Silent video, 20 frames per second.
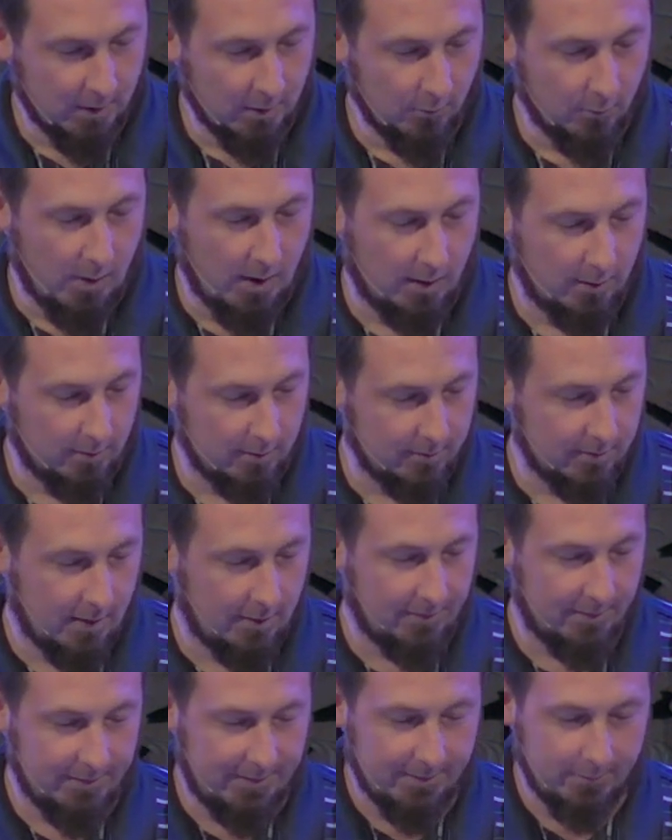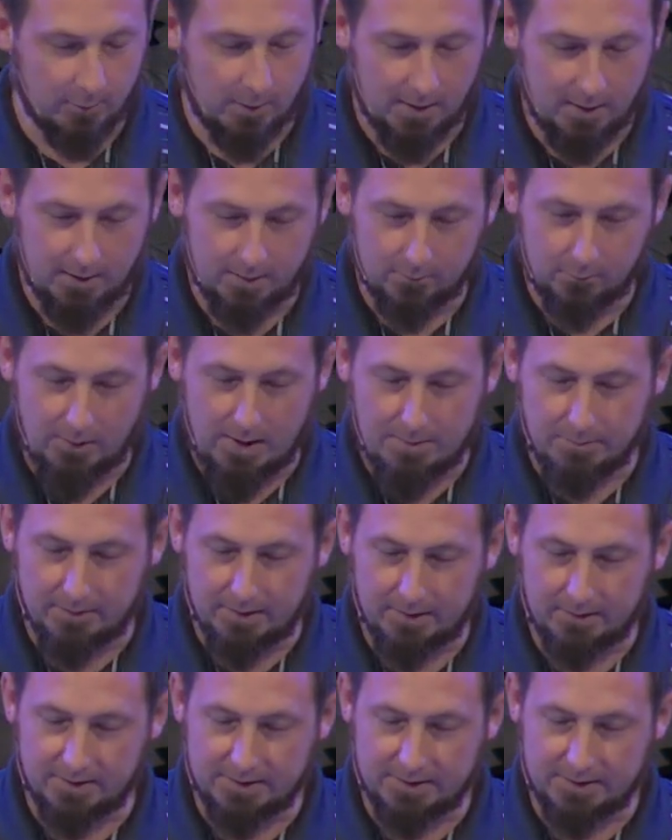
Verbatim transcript: Well, enough of uh, rambling.